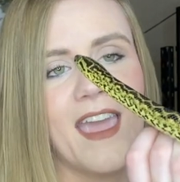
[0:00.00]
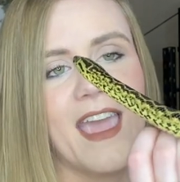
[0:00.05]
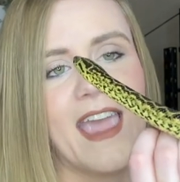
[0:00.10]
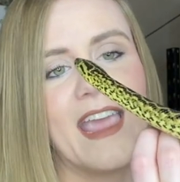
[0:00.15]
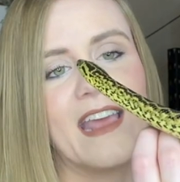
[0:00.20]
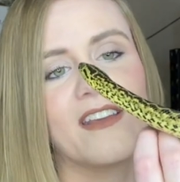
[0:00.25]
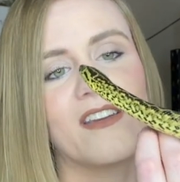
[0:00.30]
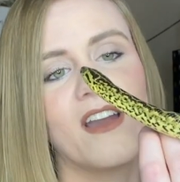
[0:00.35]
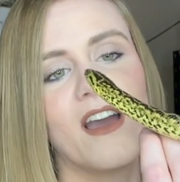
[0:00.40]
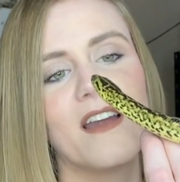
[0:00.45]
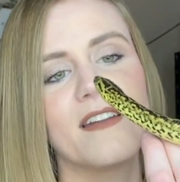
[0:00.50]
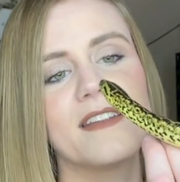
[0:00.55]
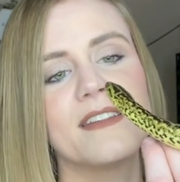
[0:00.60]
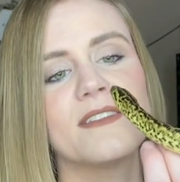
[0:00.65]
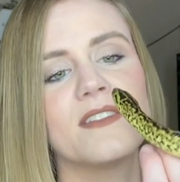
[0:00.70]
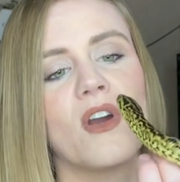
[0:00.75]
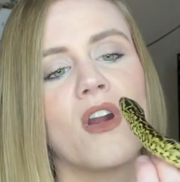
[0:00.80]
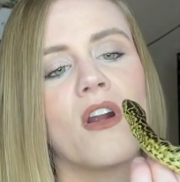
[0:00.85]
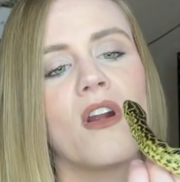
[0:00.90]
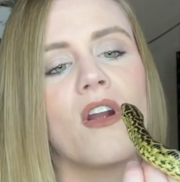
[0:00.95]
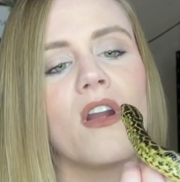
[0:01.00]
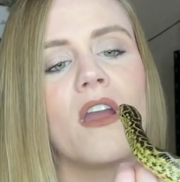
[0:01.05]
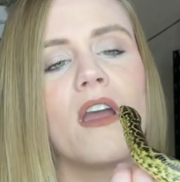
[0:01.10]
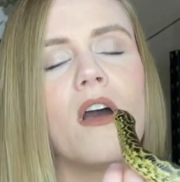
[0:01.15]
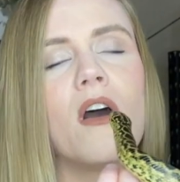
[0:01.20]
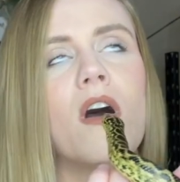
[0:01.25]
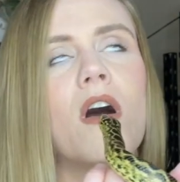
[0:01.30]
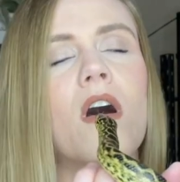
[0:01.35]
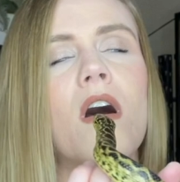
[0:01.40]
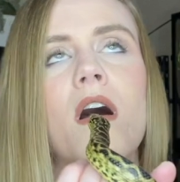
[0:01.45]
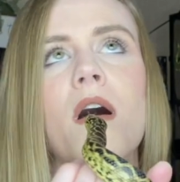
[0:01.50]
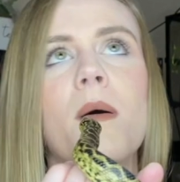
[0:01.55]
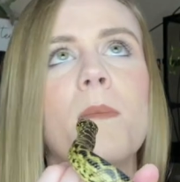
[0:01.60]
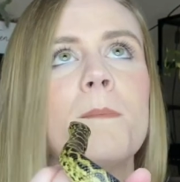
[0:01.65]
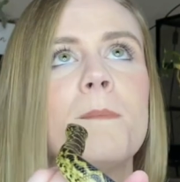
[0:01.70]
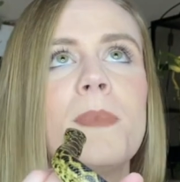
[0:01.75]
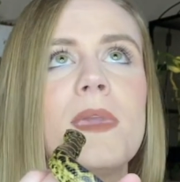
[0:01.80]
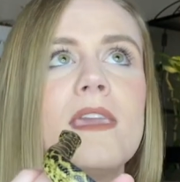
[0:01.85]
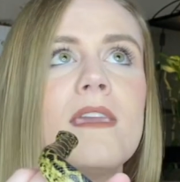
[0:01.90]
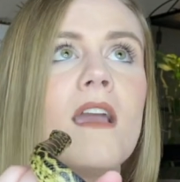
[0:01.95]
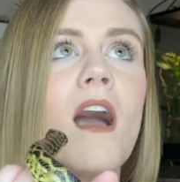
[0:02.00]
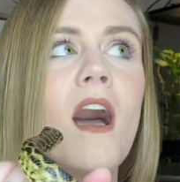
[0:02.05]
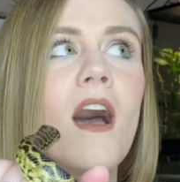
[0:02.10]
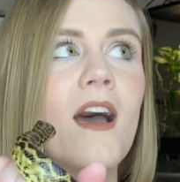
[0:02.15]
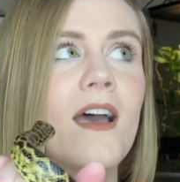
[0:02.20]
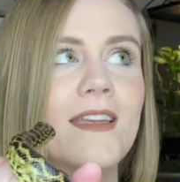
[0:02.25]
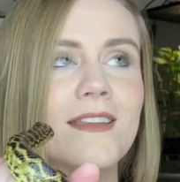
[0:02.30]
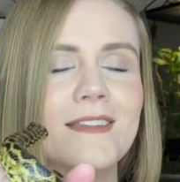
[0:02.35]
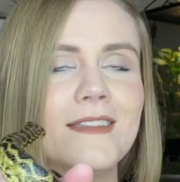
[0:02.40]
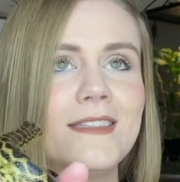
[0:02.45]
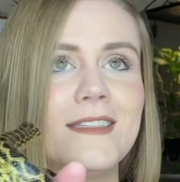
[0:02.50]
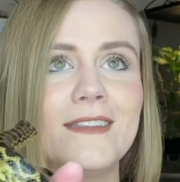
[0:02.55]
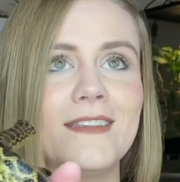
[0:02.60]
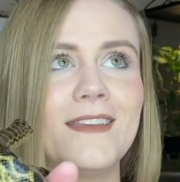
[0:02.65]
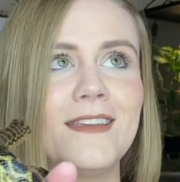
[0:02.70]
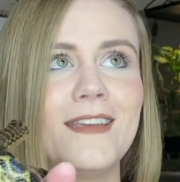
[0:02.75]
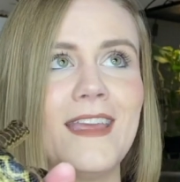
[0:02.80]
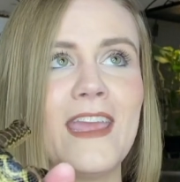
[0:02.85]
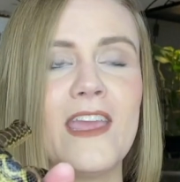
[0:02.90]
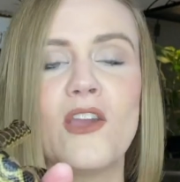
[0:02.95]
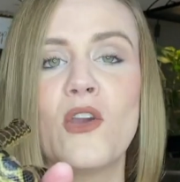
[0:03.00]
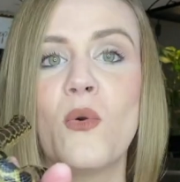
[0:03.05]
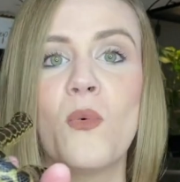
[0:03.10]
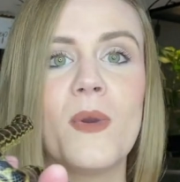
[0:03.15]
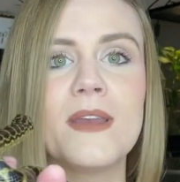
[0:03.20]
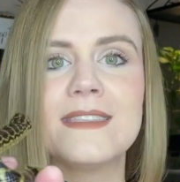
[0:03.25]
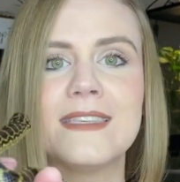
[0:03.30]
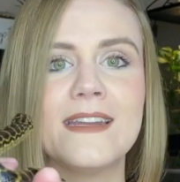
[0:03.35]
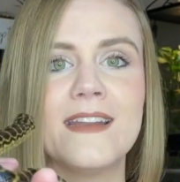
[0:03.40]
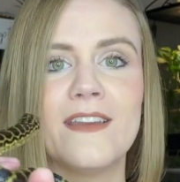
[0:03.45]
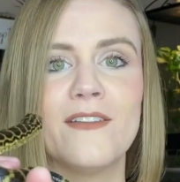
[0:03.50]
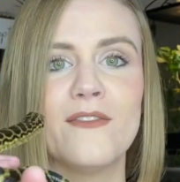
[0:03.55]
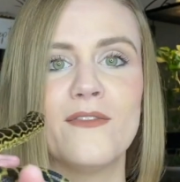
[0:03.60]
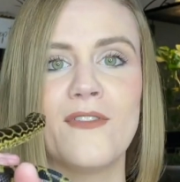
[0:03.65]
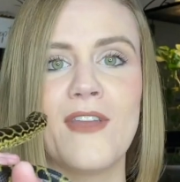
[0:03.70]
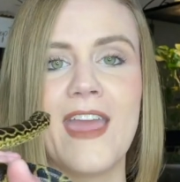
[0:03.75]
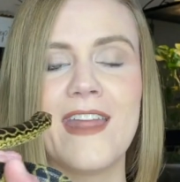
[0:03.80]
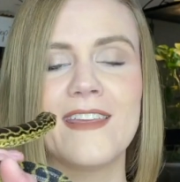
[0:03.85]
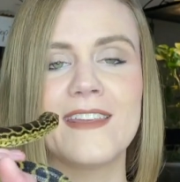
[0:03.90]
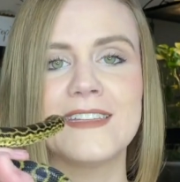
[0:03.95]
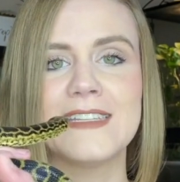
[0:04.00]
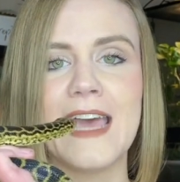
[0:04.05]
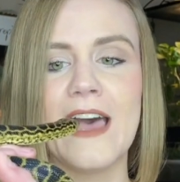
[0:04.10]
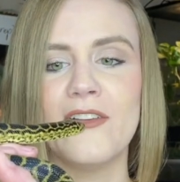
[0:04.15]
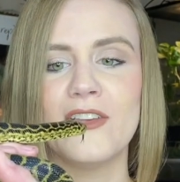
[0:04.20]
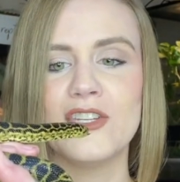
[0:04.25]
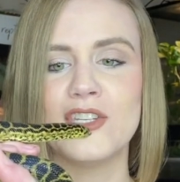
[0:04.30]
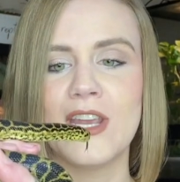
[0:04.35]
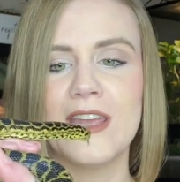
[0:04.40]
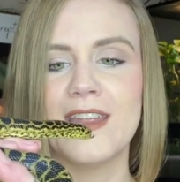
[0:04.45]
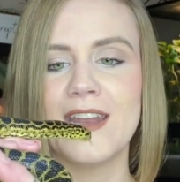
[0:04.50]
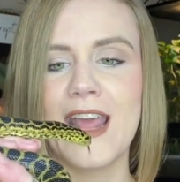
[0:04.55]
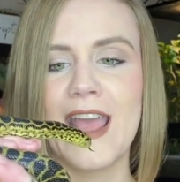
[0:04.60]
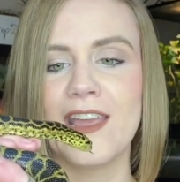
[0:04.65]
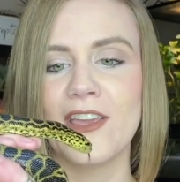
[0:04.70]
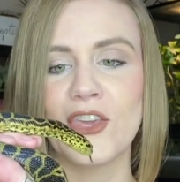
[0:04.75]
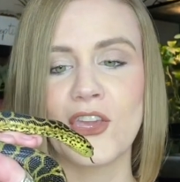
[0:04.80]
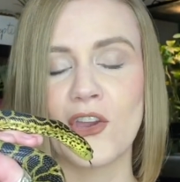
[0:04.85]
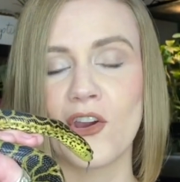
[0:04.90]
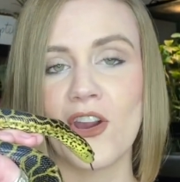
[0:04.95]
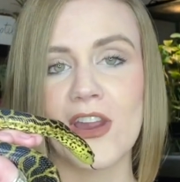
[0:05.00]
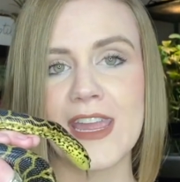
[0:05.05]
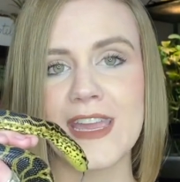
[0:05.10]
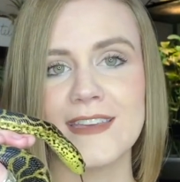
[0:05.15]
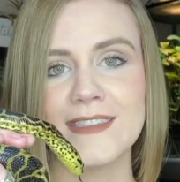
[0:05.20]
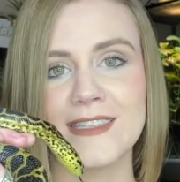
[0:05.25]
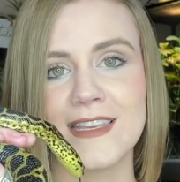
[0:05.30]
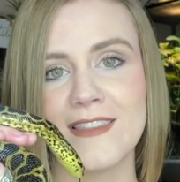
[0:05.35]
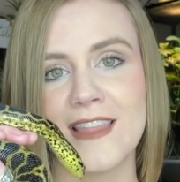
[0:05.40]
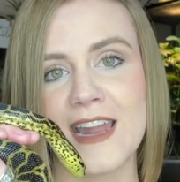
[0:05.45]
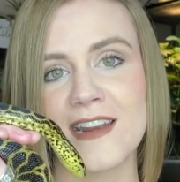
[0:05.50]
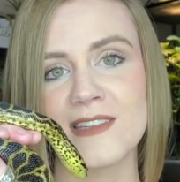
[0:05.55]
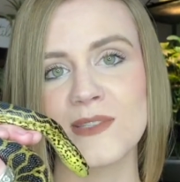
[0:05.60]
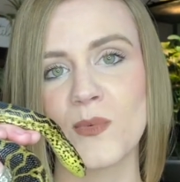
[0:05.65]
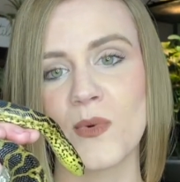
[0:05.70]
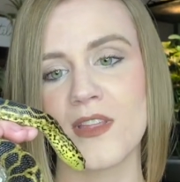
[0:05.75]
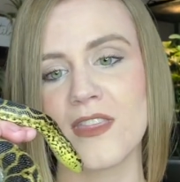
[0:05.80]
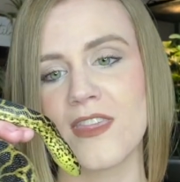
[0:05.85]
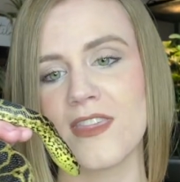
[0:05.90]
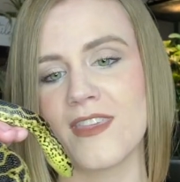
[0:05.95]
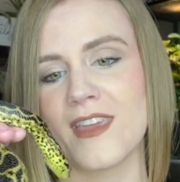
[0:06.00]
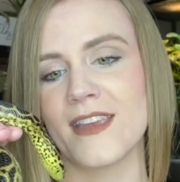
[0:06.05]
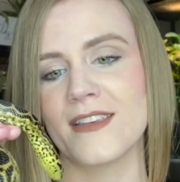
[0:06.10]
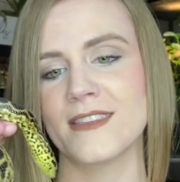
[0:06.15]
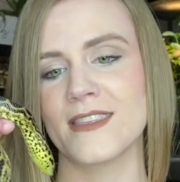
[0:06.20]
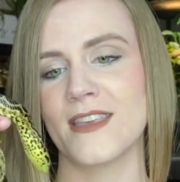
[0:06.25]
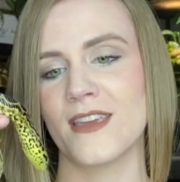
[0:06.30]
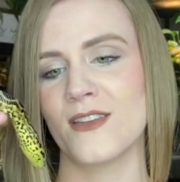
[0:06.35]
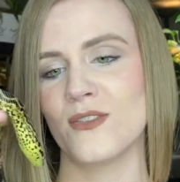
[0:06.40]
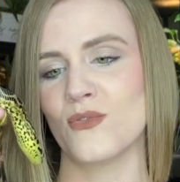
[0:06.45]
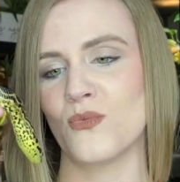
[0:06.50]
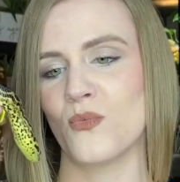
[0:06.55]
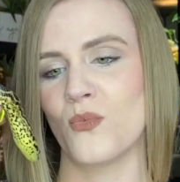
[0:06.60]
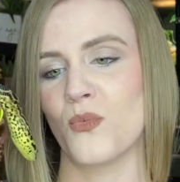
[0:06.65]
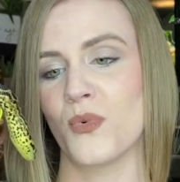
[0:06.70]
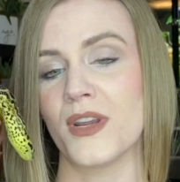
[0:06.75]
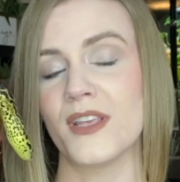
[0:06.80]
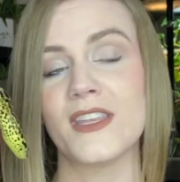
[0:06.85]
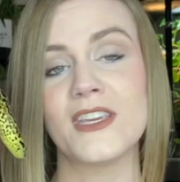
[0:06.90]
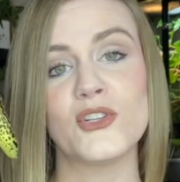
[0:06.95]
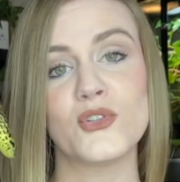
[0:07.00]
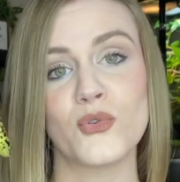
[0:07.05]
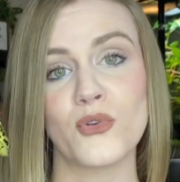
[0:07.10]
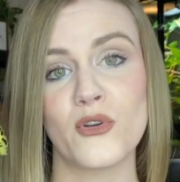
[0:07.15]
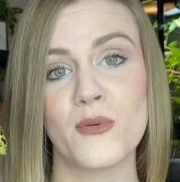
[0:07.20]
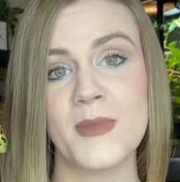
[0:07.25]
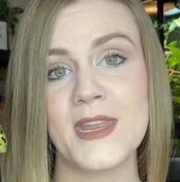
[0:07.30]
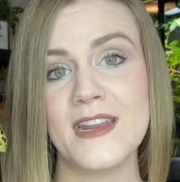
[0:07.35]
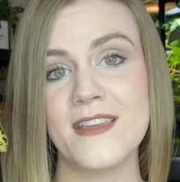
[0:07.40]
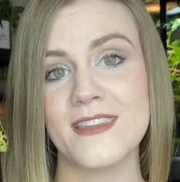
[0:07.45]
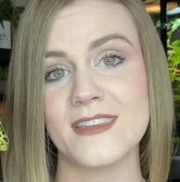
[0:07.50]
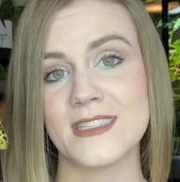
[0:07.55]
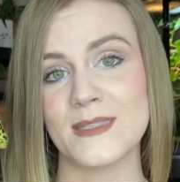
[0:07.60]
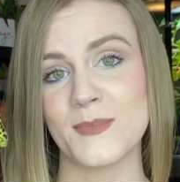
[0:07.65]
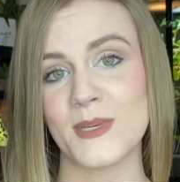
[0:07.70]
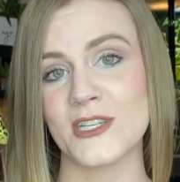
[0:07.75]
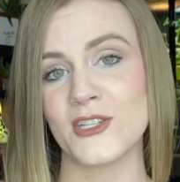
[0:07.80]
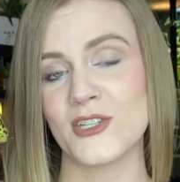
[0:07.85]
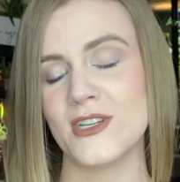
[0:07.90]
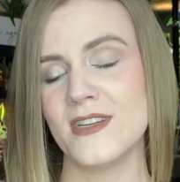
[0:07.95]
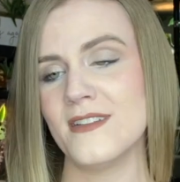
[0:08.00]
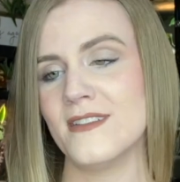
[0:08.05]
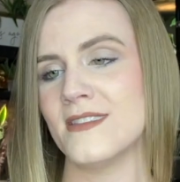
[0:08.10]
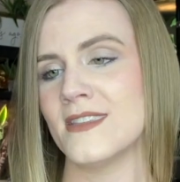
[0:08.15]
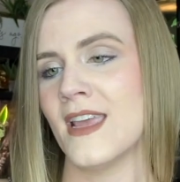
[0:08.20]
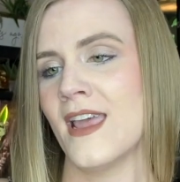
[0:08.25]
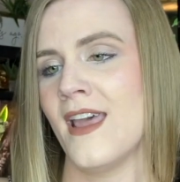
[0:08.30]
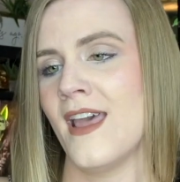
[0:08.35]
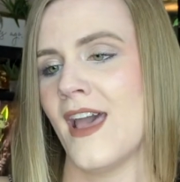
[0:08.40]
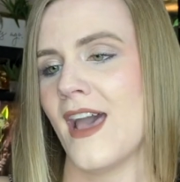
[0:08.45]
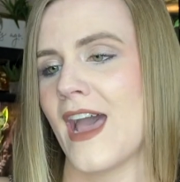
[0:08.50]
Anacondas are beyond inquisitive and intelligent and curious. And that is one of the things that really drew me to the species.